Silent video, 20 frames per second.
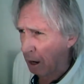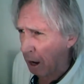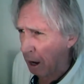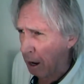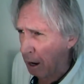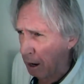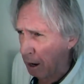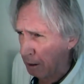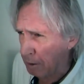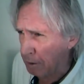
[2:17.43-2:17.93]

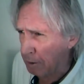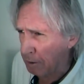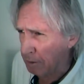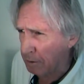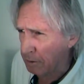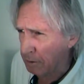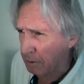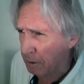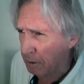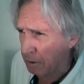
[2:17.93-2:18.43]

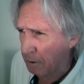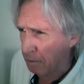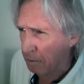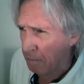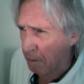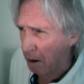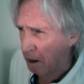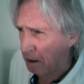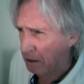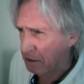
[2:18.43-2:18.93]
And
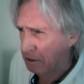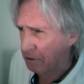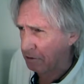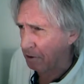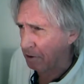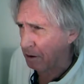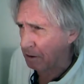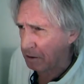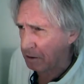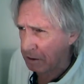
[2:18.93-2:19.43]
Bear
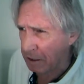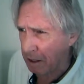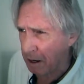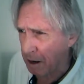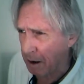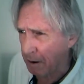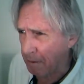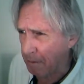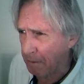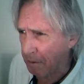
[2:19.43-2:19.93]
Stearns
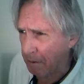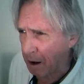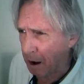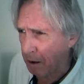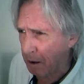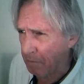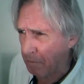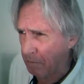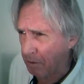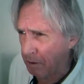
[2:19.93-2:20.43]
and
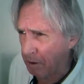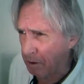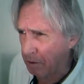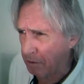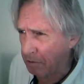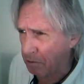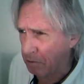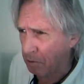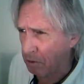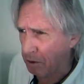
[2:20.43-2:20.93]

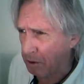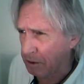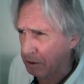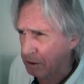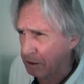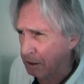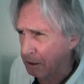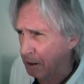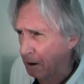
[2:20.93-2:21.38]
the tort